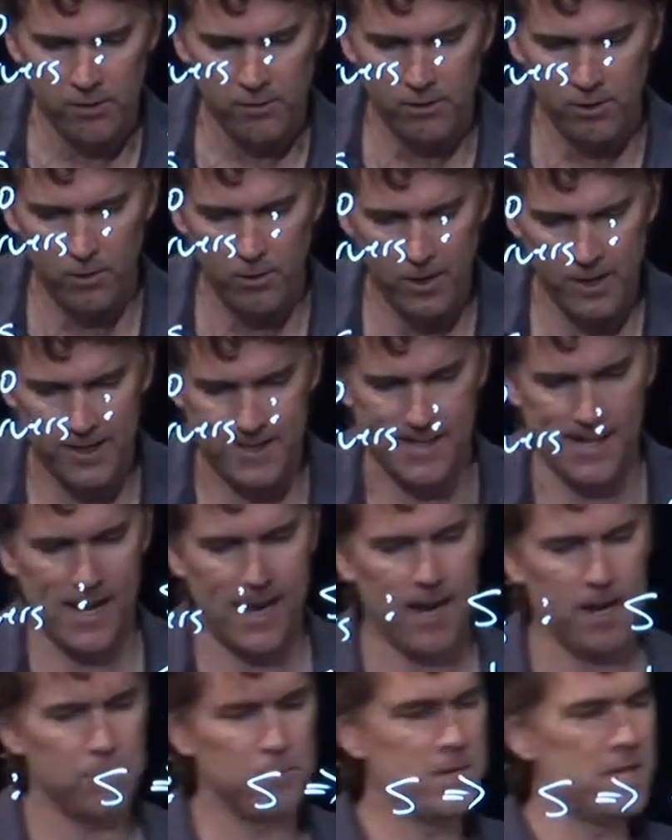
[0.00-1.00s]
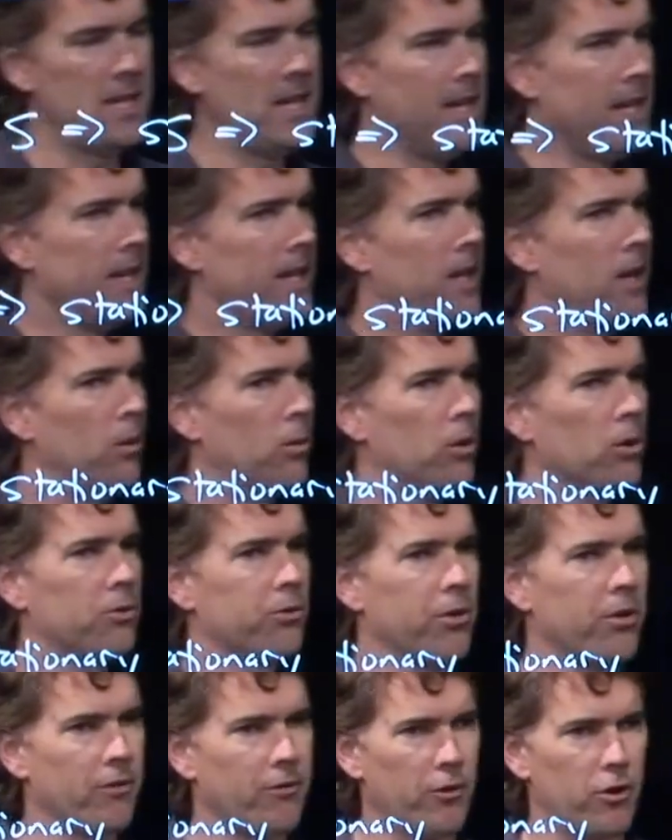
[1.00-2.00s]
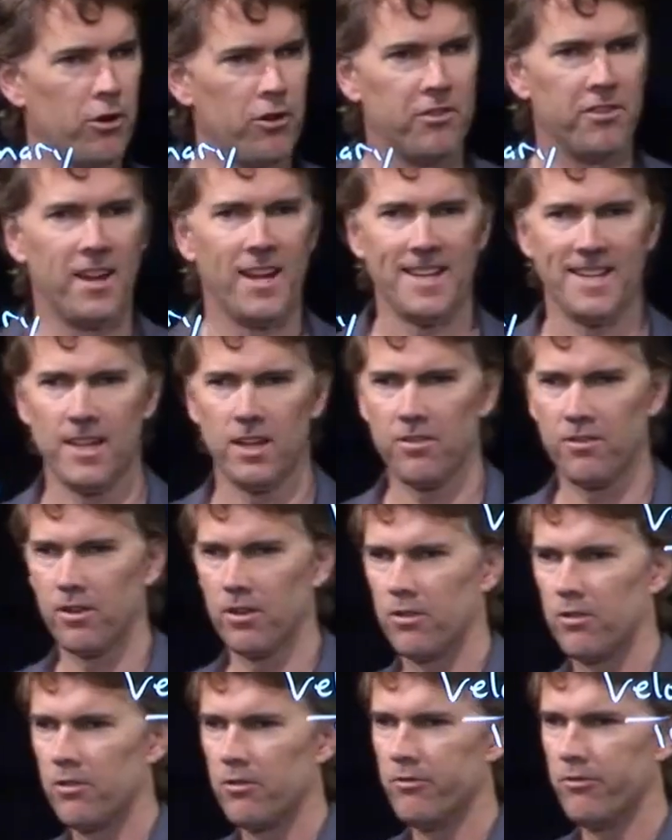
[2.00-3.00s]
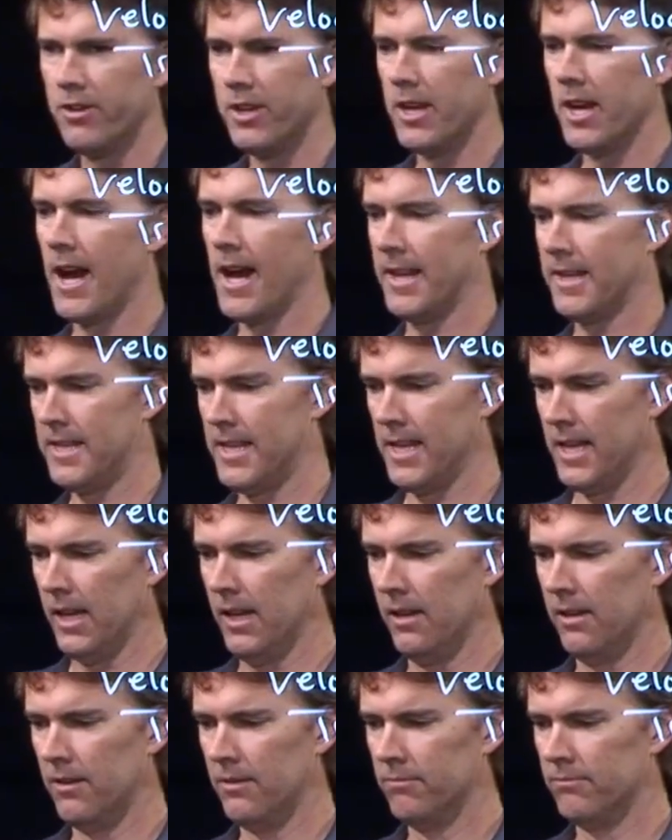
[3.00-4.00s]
so in a time t, it will traverse a distance v naught t.